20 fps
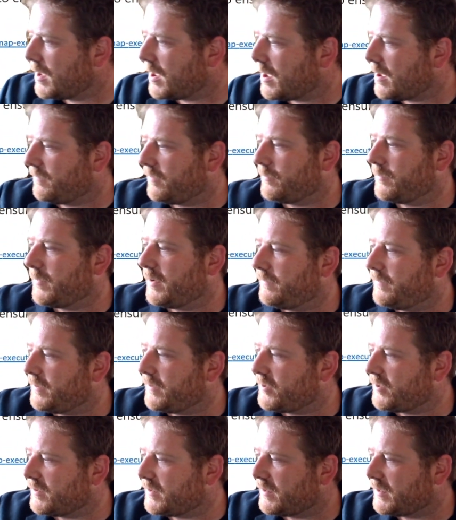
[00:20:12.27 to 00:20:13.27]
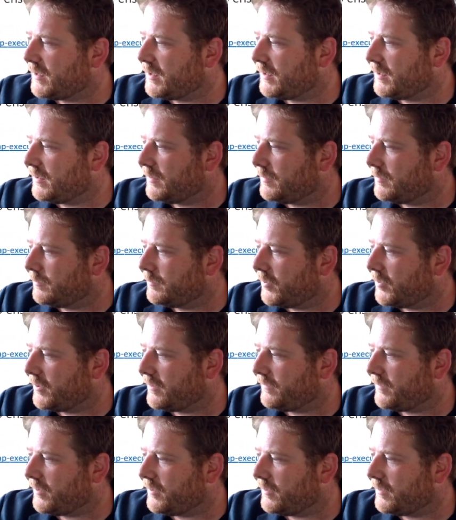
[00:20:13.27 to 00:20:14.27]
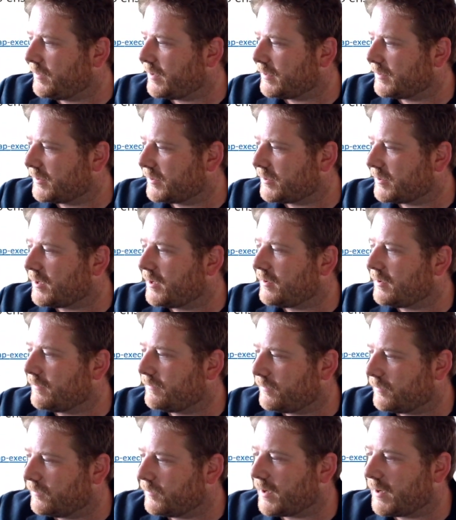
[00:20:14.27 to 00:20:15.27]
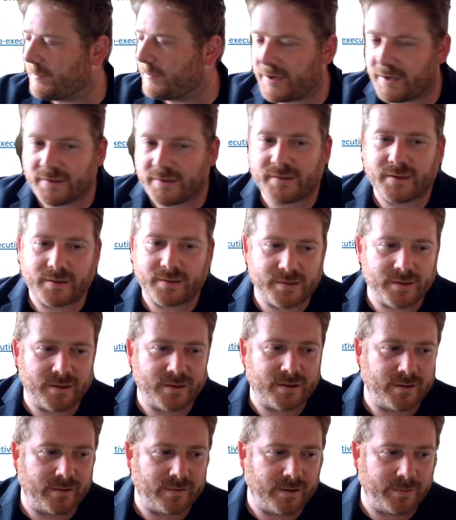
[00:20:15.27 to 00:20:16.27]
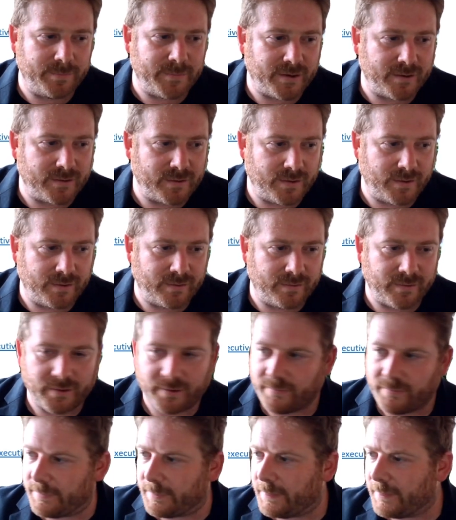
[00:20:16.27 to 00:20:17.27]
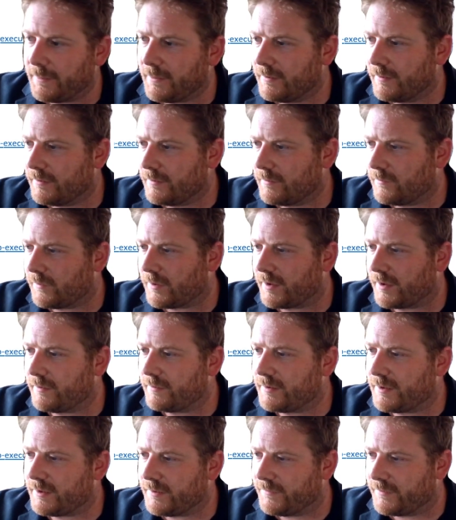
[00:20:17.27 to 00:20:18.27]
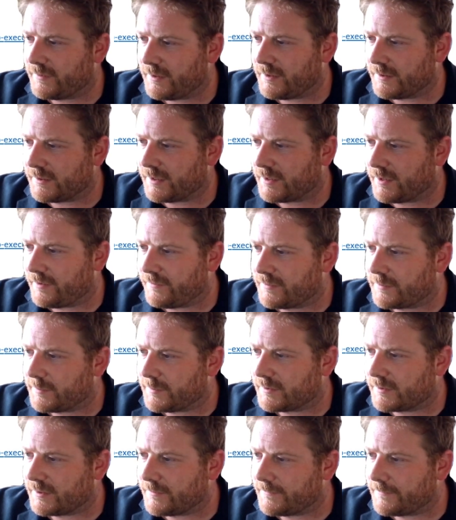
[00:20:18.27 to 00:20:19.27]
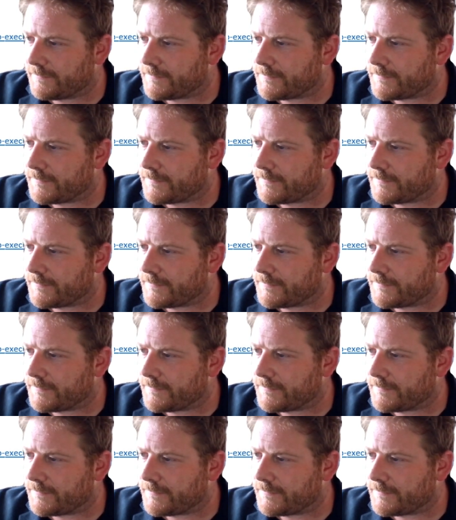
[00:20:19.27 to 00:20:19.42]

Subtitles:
From an efficiency point of view and sign off, one makes sense. Yeah, I agree, Michael, I agree. One executive sponsor.